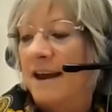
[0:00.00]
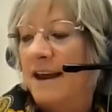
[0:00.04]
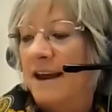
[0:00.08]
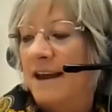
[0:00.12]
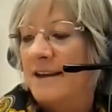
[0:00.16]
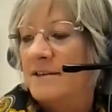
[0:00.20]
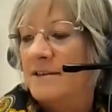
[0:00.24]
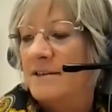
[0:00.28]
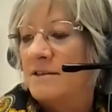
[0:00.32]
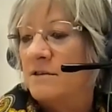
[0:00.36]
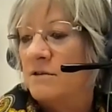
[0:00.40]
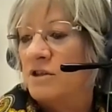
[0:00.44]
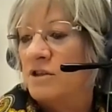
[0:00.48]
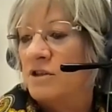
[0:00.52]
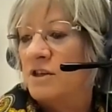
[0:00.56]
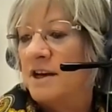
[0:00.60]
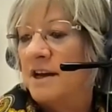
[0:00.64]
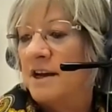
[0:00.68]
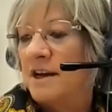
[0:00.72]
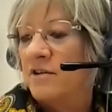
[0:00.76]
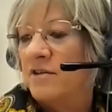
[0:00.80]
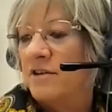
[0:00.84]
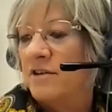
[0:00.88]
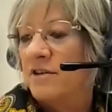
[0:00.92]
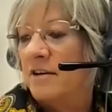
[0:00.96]
and so
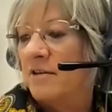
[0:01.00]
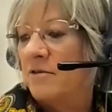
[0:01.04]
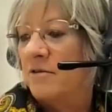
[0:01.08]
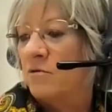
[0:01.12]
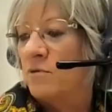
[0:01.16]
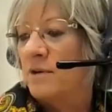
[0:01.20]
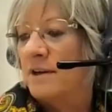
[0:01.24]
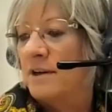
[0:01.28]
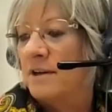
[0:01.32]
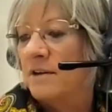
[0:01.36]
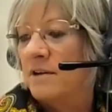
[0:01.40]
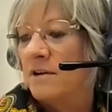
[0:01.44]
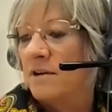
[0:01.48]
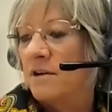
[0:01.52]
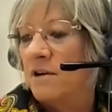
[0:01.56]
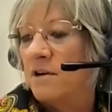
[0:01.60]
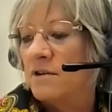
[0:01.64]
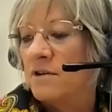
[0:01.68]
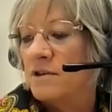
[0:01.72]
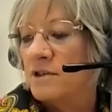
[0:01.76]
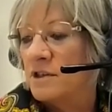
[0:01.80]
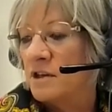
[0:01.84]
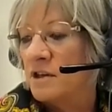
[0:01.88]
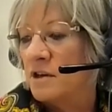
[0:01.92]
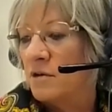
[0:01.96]
Chandra will
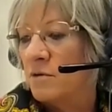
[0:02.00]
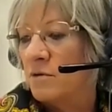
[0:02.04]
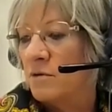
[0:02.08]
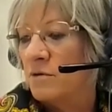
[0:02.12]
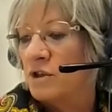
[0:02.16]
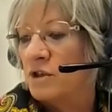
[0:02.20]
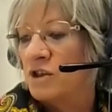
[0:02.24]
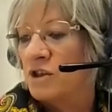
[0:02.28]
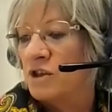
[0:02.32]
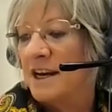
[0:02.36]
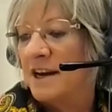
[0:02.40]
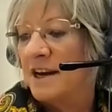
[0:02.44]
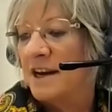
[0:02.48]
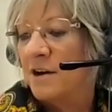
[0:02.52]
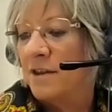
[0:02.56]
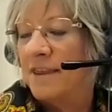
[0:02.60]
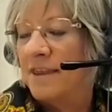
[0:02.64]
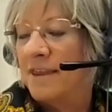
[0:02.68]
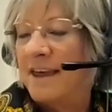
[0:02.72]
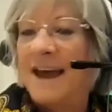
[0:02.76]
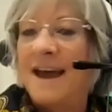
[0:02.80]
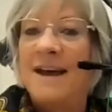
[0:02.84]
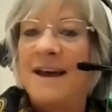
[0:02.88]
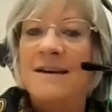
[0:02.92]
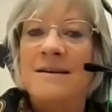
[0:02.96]
also share
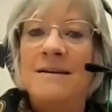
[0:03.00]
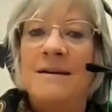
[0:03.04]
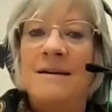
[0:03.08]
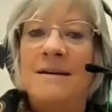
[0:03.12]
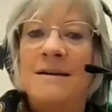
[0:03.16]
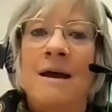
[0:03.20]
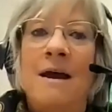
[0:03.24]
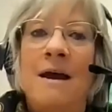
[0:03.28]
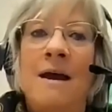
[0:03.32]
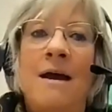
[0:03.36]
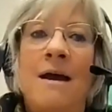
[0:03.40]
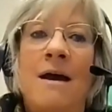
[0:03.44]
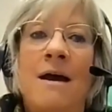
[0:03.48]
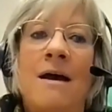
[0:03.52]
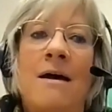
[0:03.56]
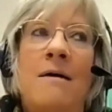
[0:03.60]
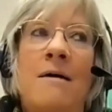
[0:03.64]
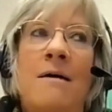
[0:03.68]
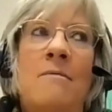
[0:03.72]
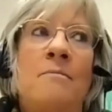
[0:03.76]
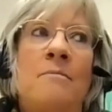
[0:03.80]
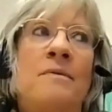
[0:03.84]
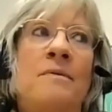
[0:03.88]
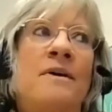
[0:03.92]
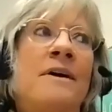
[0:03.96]
that.
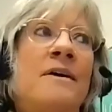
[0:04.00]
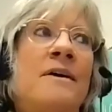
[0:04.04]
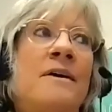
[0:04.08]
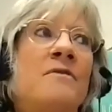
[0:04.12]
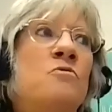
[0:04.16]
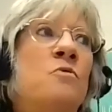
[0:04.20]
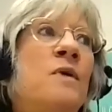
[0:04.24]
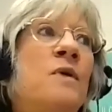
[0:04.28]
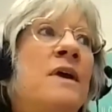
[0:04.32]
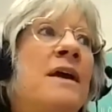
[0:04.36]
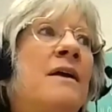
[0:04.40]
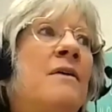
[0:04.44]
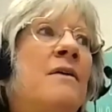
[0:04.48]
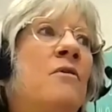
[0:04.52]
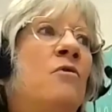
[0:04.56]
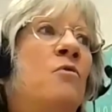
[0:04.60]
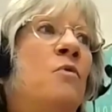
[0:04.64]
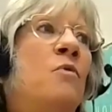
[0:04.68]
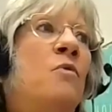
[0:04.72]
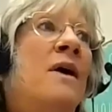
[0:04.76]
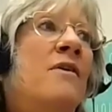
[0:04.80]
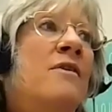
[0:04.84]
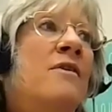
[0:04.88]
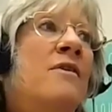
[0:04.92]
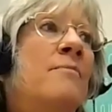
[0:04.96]
Uh, but we
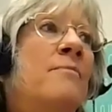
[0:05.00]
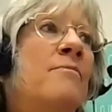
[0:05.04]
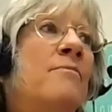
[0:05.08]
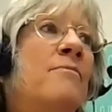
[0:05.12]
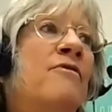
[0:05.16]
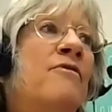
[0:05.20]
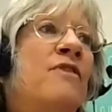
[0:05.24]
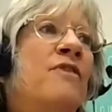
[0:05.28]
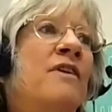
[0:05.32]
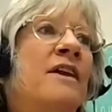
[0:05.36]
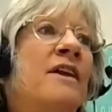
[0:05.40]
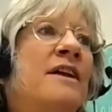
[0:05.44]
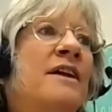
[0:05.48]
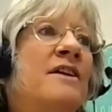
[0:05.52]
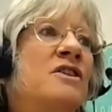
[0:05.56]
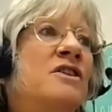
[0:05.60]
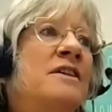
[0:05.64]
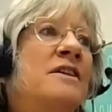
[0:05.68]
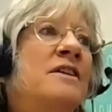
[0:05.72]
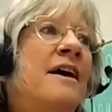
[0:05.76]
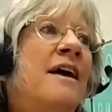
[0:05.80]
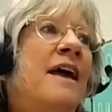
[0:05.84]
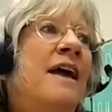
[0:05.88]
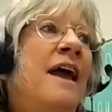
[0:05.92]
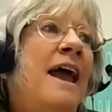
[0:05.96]
welcome
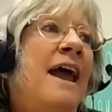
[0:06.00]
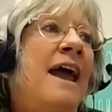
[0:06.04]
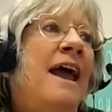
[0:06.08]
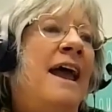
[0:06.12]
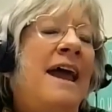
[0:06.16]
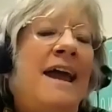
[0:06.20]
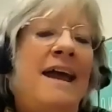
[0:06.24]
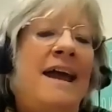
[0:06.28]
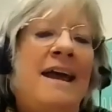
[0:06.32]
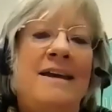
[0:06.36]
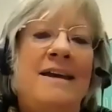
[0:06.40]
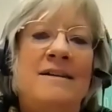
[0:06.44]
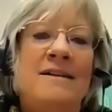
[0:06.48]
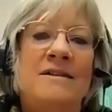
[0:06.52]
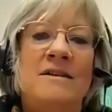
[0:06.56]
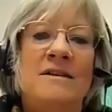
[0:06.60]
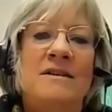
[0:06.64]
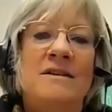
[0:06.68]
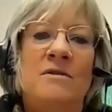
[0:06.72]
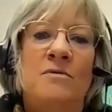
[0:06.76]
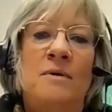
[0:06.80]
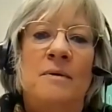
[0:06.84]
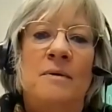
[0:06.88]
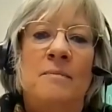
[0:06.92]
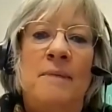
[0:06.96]
Felicia
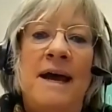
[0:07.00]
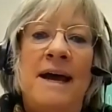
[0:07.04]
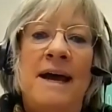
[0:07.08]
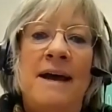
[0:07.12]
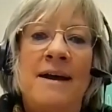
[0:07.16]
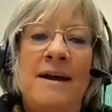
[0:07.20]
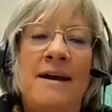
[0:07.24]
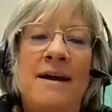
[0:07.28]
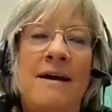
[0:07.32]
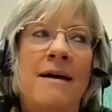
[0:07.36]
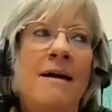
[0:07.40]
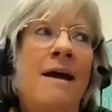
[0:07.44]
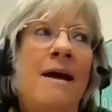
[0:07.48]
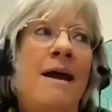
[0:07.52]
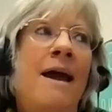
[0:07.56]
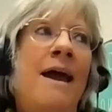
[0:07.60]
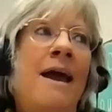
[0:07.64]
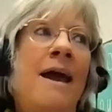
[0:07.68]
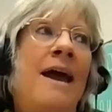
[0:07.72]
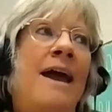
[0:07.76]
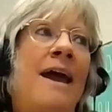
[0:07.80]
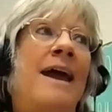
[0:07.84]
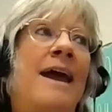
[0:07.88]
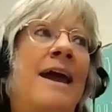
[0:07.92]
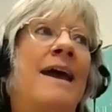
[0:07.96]
and Rebecca
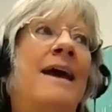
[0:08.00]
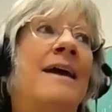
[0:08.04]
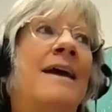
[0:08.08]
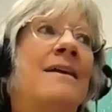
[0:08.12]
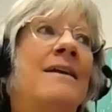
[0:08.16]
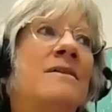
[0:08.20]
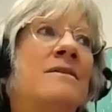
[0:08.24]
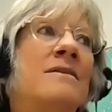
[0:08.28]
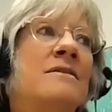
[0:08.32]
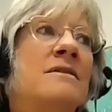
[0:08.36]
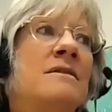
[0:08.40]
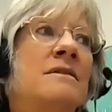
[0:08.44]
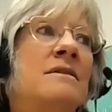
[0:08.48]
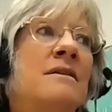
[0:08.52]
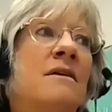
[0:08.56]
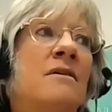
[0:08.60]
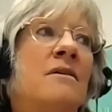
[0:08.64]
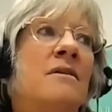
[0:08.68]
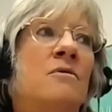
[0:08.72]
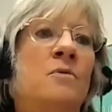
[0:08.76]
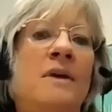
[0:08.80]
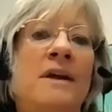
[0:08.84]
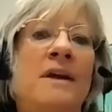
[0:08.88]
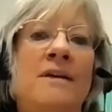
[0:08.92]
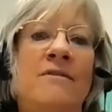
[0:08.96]
and
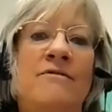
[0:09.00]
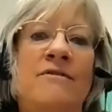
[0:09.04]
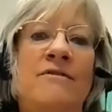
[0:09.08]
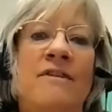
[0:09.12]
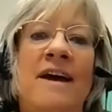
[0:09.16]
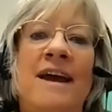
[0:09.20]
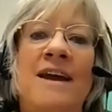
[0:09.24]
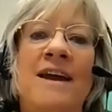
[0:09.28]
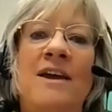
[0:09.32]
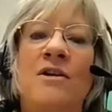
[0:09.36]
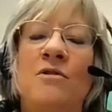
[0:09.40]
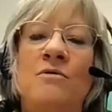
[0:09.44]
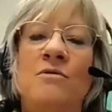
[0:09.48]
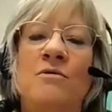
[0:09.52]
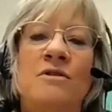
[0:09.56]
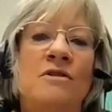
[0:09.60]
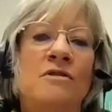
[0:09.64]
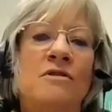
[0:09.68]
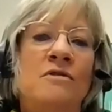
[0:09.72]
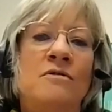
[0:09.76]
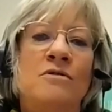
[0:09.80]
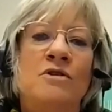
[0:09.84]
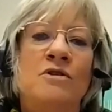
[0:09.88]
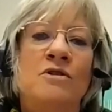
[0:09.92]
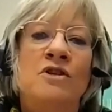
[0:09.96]
uh, we invite you
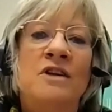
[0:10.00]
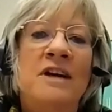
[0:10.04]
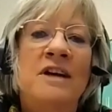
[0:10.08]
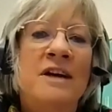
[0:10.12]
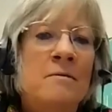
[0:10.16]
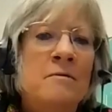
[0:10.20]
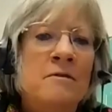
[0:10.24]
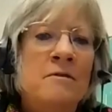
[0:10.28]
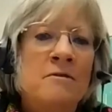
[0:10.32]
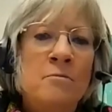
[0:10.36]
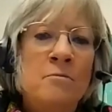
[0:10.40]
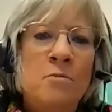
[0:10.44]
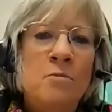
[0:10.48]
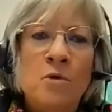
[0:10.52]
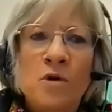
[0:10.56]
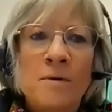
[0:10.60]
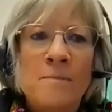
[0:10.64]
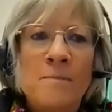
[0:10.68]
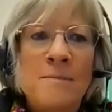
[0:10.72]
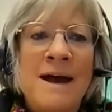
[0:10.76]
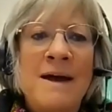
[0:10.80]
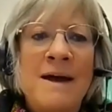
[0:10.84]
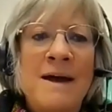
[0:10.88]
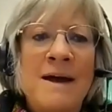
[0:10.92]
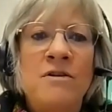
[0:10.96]
to share
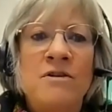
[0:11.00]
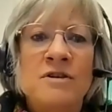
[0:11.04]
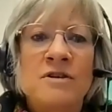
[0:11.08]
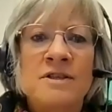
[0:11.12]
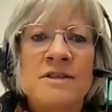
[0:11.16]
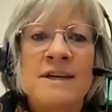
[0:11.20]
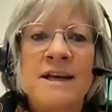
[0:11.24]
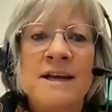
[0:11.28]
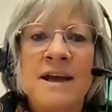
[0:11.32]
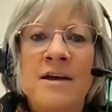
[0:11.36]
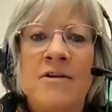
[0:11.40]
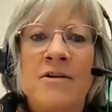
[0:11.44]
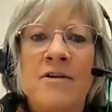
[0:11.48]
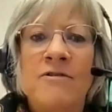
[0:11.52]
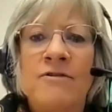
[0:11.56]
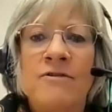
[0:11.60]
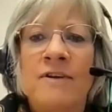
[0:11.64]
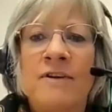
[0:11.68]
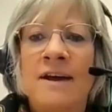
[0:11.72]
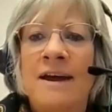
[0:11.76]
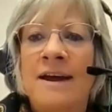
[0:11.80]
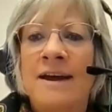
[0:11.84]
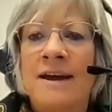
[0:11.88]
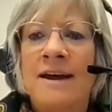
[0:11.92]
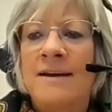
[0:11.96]
more about yourself
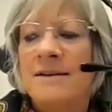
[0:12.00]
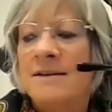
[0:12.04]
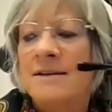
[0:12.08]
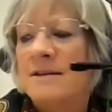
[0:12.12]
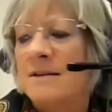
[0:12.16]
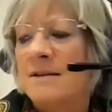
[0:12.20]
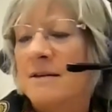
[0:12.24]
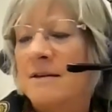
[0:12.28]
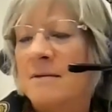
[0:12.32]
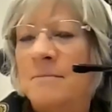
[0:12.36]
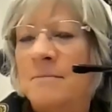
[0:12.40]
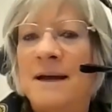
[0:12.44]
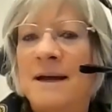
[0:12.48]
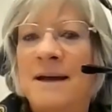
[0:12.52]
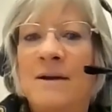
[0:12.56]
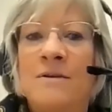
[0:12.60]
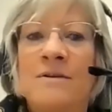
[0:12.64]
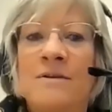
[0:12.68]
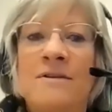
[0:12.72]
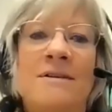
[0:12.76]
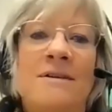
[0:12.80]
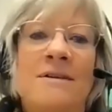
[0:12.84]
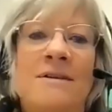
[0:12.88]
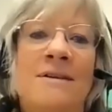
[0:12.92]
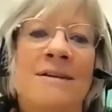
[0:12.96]
and
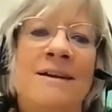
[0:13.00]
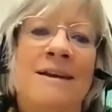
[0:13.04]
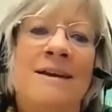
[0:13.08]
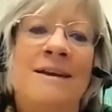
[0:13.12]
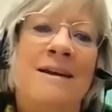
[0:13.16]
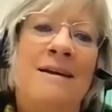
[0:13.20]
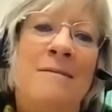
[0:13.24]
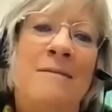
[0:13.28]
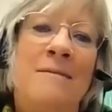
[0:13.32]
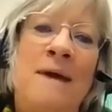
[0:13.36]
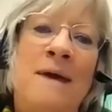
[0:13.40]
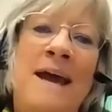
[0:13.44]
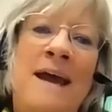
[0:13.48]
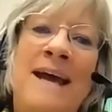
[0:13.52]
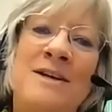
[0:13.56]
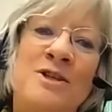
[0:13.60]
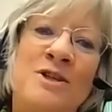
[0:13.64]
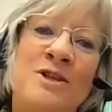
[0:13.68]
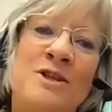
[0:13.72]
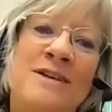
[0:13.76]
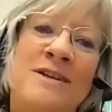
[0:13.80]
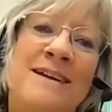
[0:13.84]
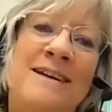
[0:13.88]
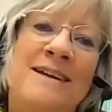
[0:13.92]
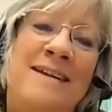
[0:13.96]
about the
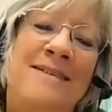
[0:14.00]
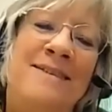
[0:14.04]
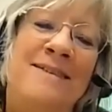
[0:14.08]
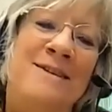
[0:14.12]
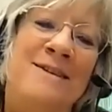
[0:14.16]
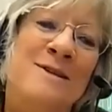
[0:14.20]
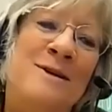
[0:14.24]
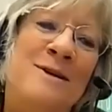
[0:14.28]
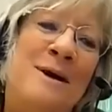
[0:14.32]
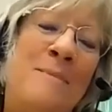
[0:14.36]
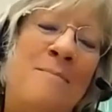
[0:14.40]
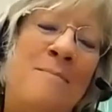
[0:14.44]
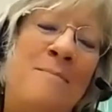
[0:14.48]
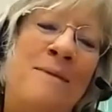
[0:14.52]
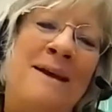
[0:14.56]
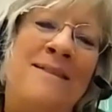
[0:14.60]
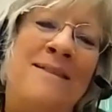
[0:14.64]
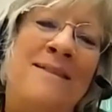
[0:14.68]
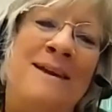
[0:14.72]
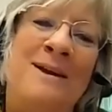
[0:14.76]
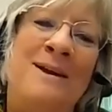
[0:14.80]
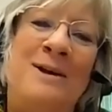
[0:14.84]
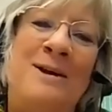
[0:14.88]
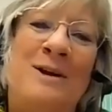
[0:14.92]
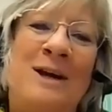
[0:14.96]
passion and the topic
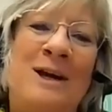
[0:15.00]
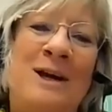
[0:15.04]
that you're